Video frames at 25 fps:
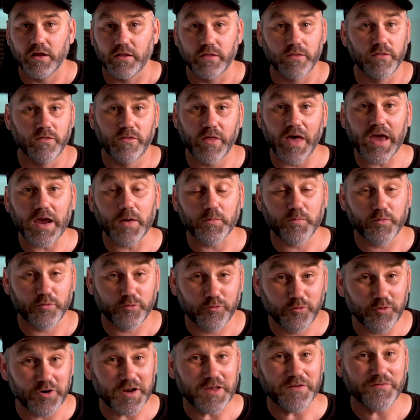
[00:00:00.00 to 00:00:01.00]
They are
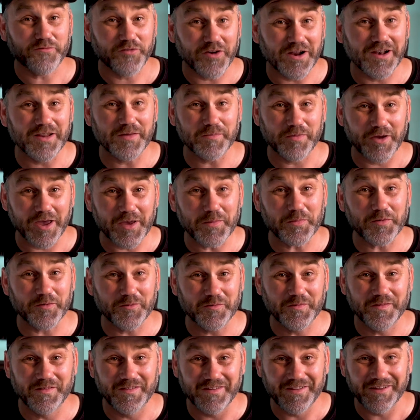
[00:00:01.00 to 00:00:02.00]
pretty friendly people,
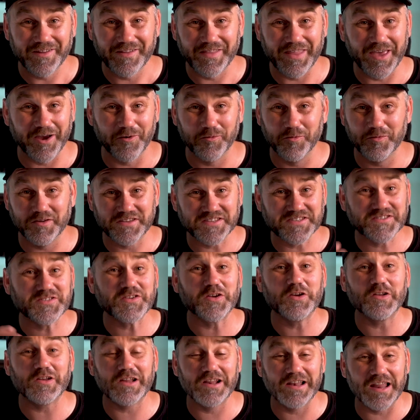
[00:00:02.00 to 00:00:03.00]
and they will
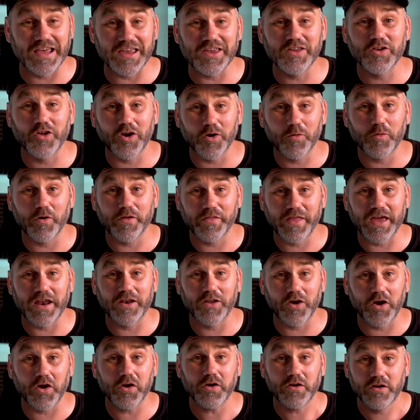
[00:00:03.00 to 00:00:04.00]
certainly let you know what they
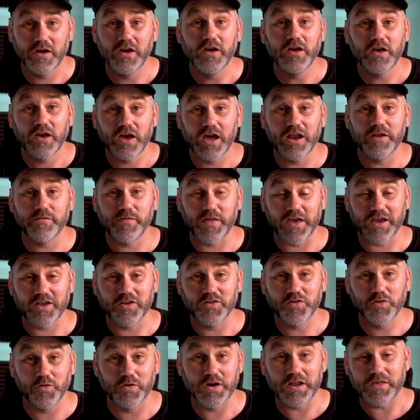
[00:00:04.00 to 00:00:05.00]
know, and if they
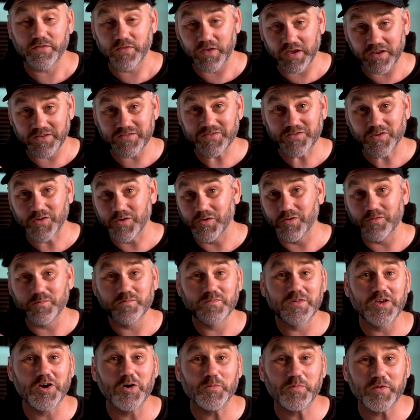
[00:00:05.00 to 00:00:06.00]
can do anything to
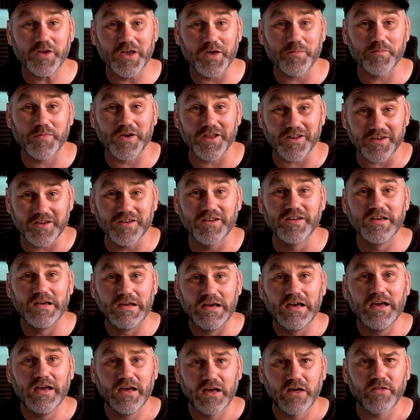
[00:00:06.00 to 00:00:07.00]
help you get better,
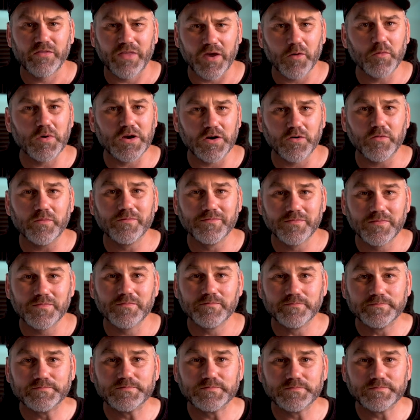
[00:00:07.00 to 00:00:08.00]
they will.
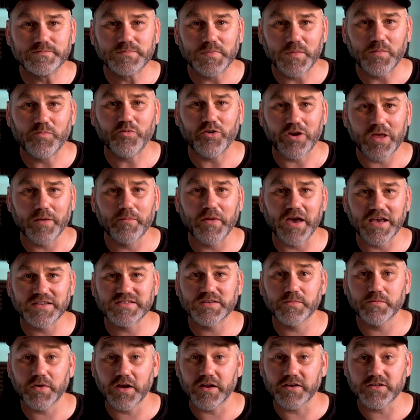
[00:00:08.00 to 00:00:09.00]
Pretty
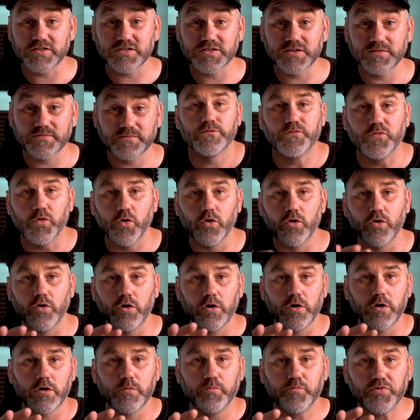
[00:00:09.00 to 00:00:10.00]
amazing bunch.
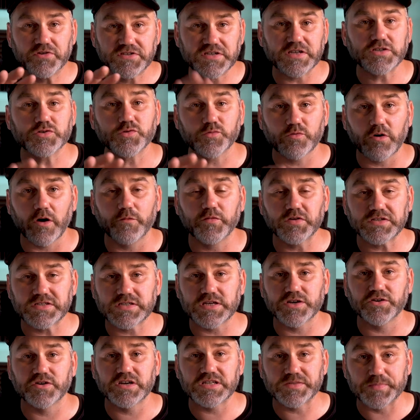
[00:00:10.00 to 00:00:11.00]
For Precision Rifle
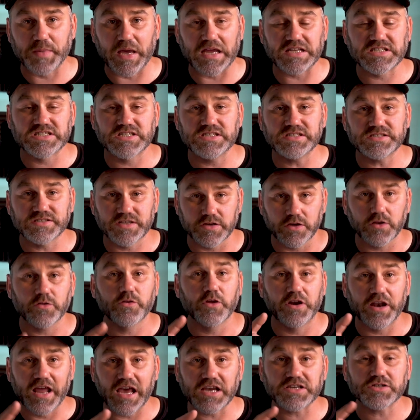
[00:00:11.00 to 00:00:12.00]
Series matches, the
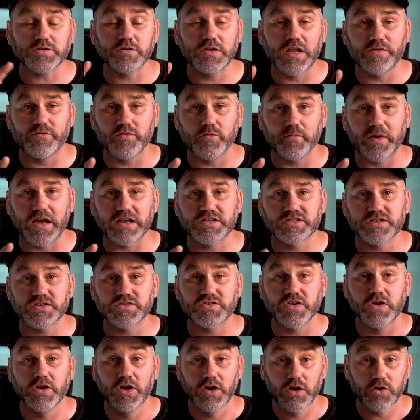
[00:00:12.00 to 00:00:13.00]
national level
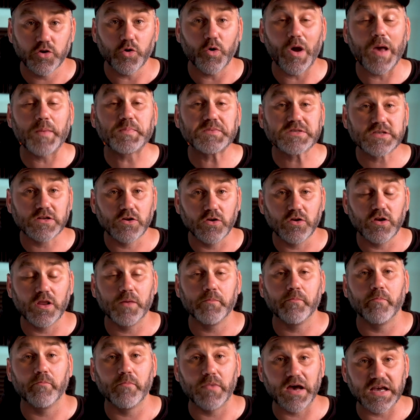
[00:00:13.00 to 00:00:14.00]
matches, you absolutely
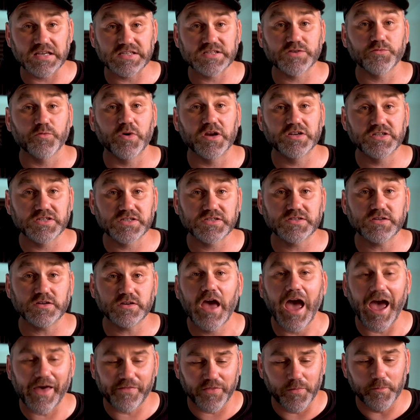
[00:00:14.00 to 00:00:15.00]
must register.
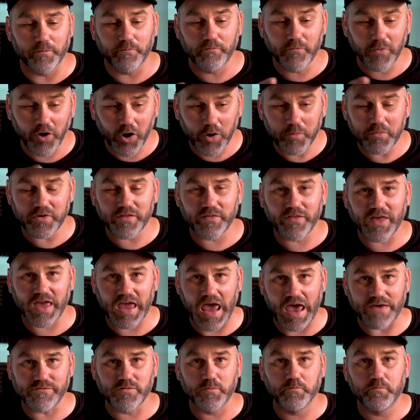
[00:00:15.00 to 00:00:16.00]
At the moment, they
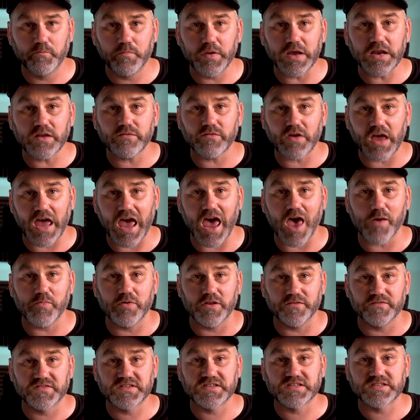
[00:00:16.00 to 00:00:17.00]
have a bit of a
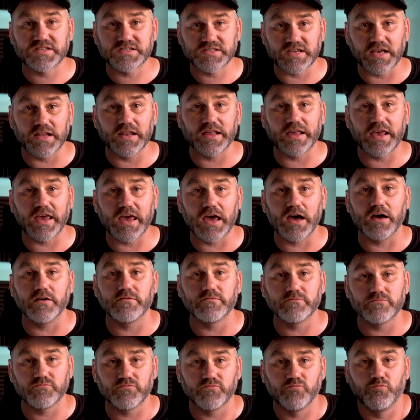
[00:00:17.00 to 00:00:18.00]
habit of selling out
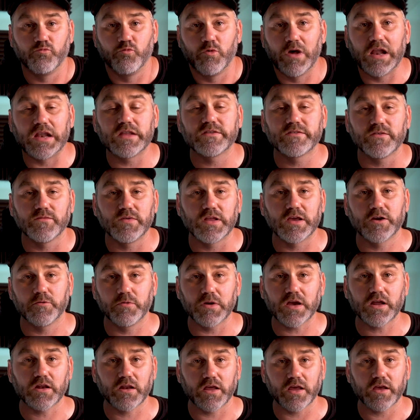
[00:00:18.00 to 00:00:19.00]
relatively
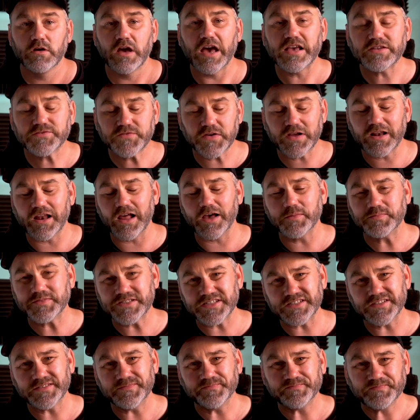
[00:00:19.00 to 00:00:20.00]
quickly. As for
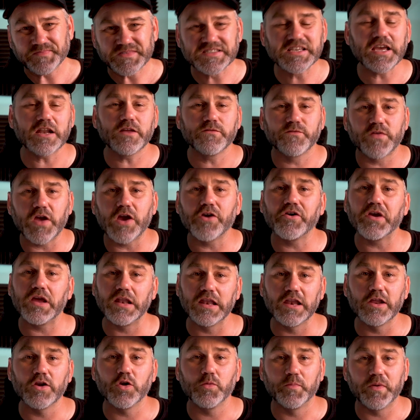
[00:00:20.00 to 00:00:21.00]
clubs, It's going to vary a
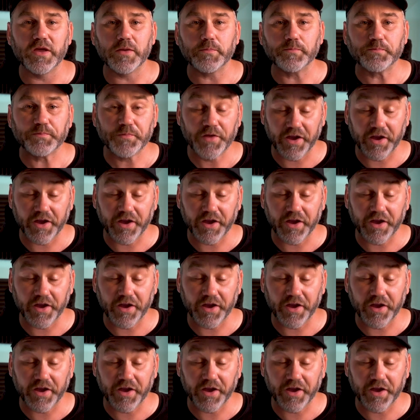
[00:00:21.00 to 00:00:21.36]
little bit.